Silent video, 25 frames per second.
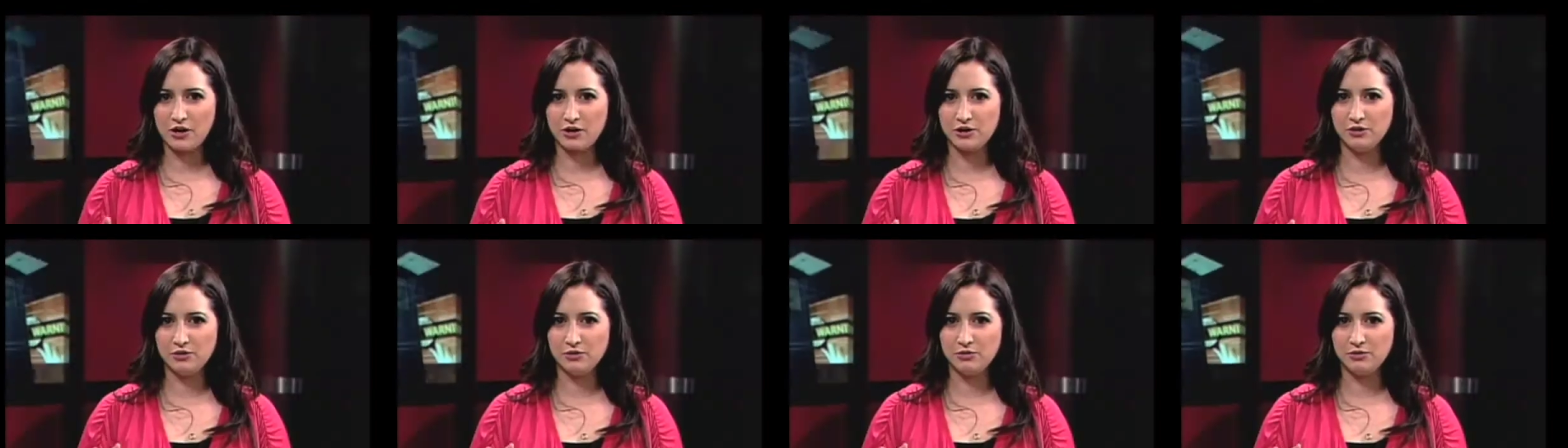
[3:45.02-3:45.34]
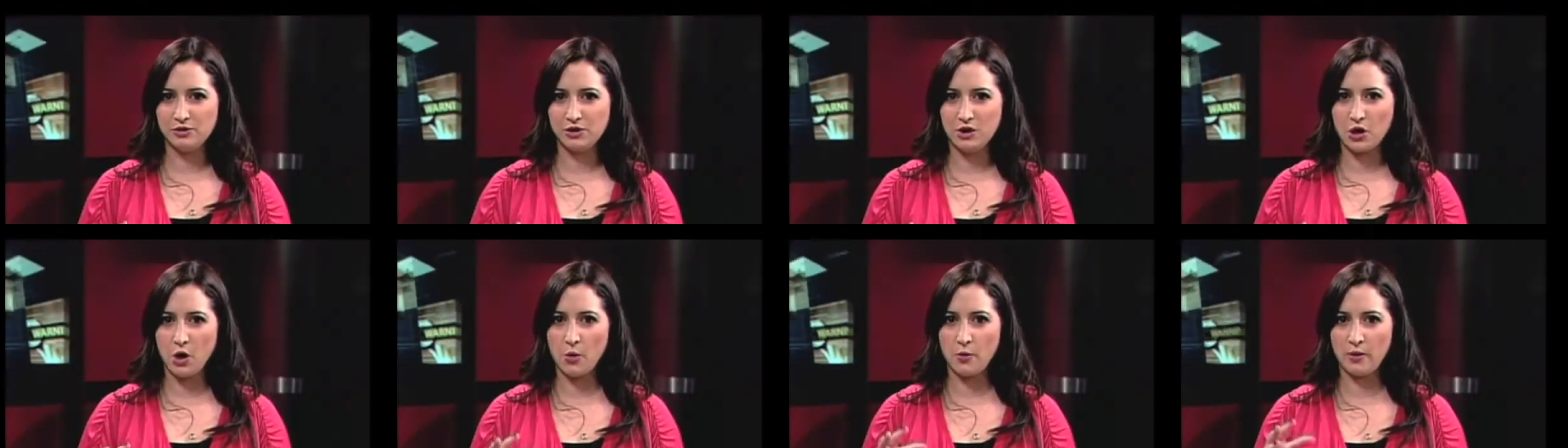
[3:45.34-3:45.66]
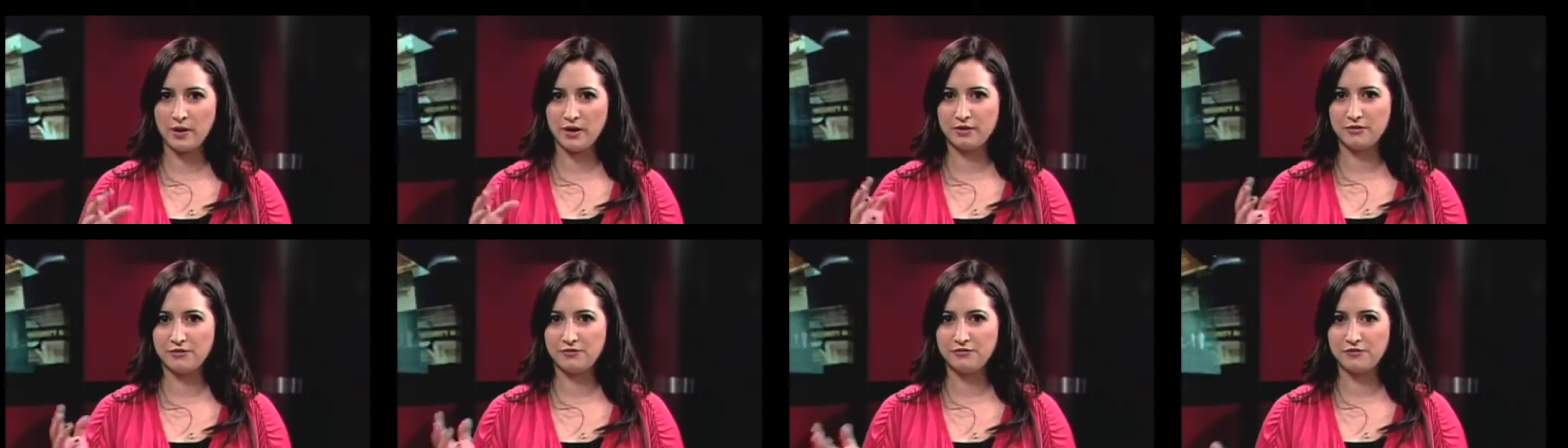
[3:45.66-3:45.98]
are you
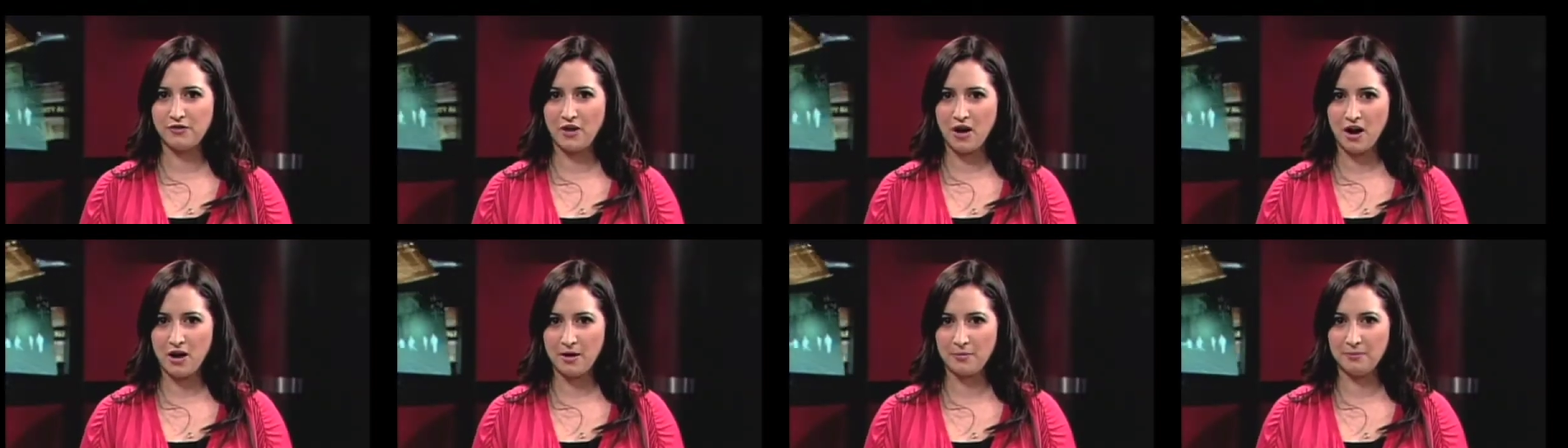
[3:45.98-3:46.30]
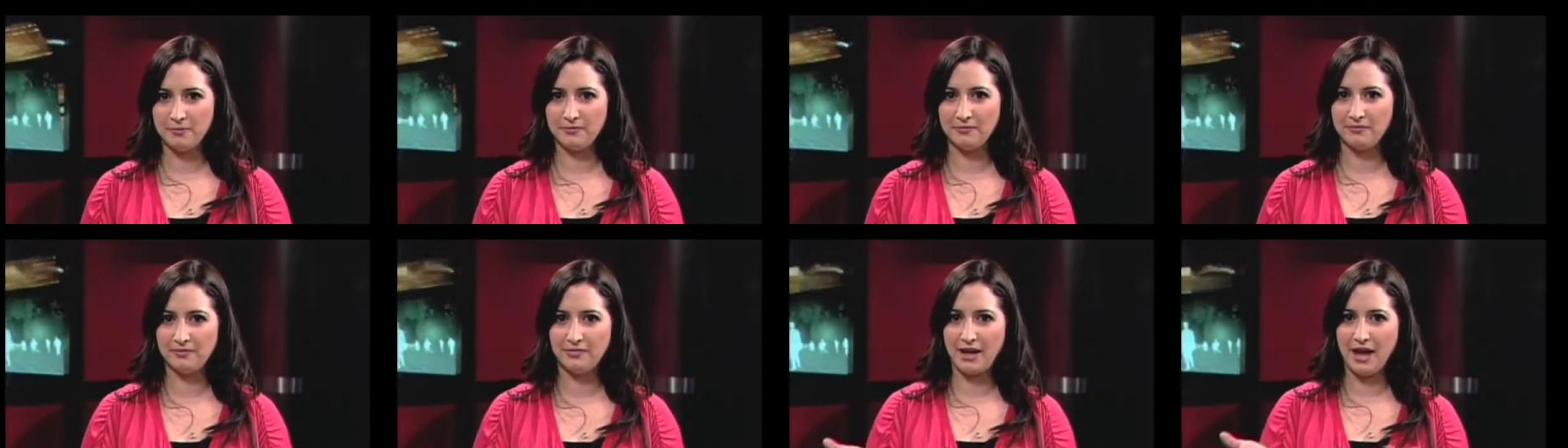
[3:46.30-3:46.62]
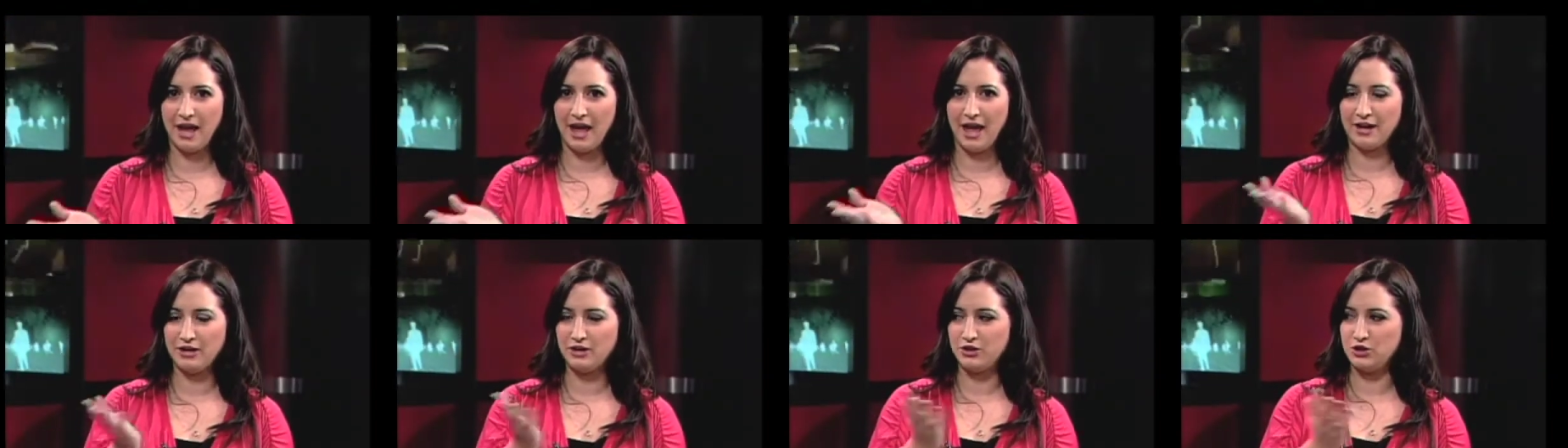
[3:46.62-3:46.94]
going from
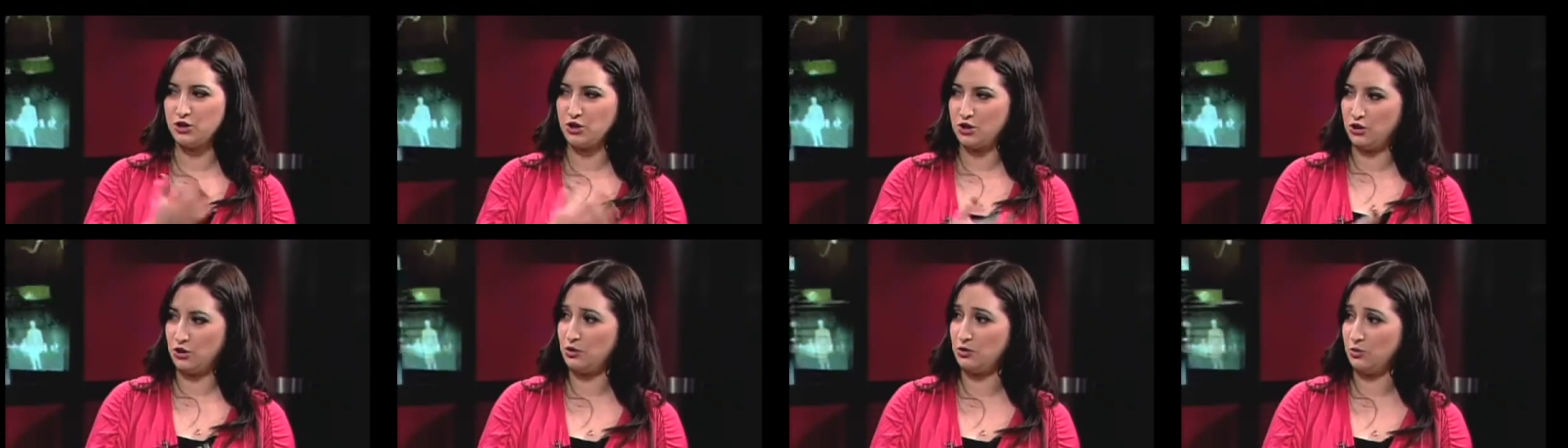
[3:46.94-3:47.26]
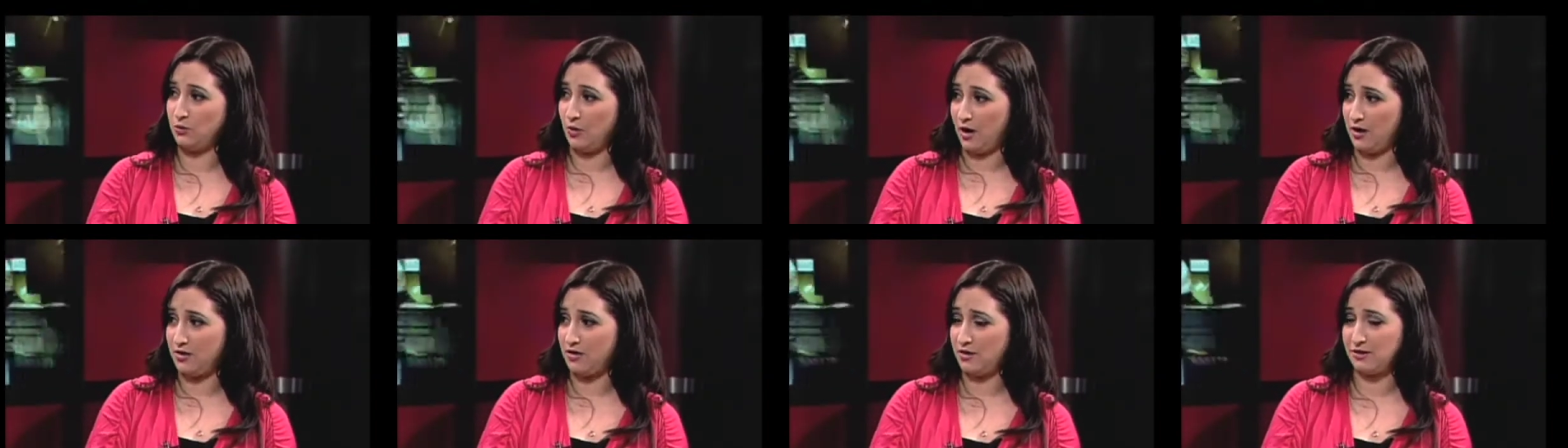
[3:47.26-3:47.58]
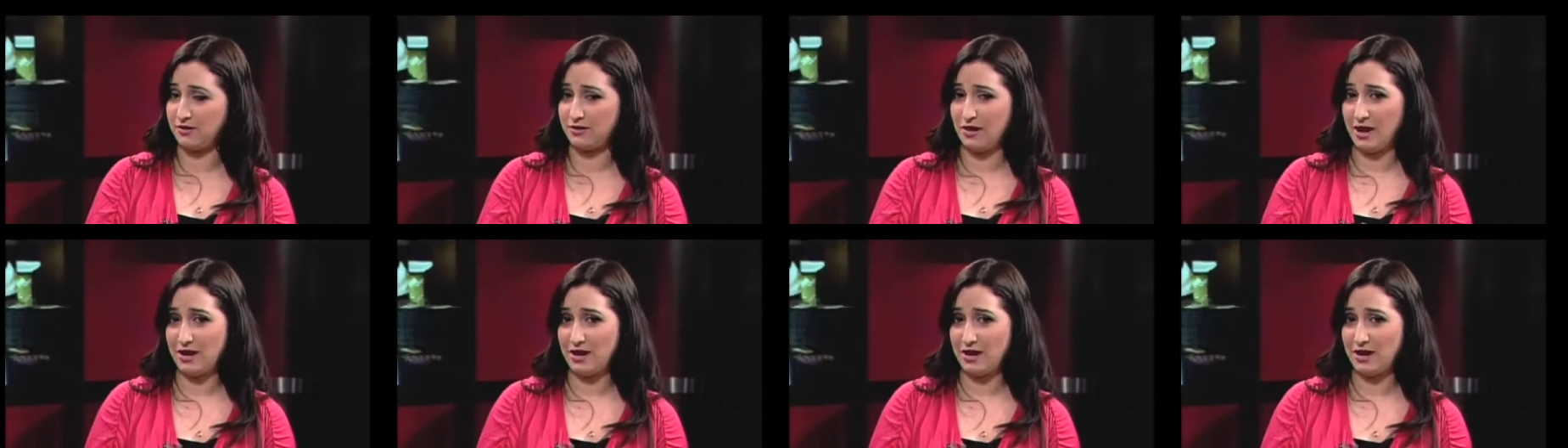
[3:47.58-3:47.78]
and to? I think